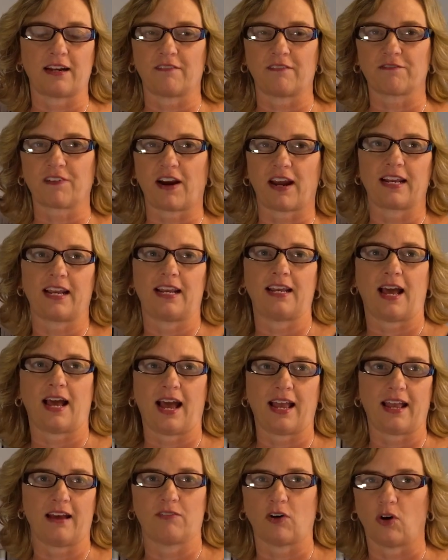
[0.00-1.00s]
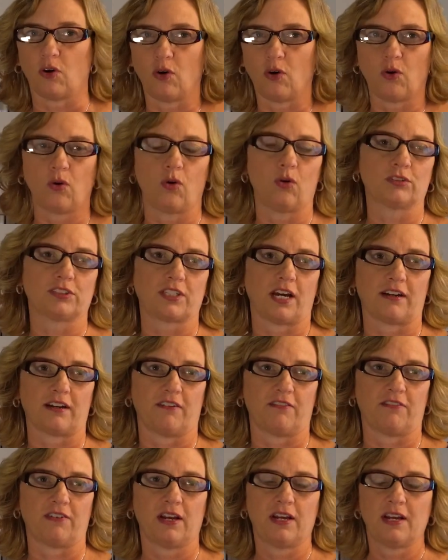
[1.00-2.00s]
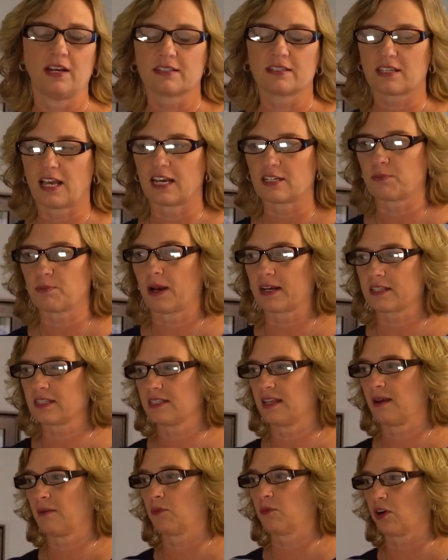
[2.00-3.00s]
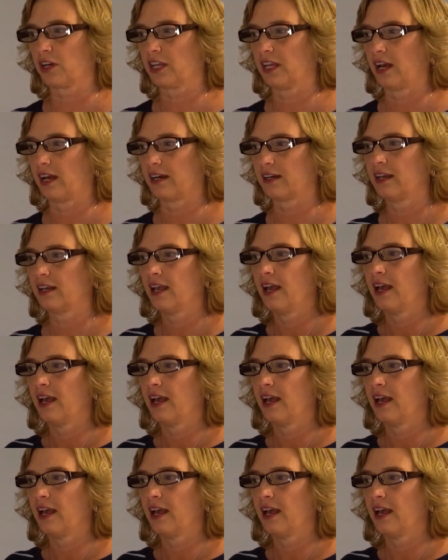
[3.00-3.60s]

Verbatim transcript: on Friday, I have a whole ton of slash boxes that I'm working on.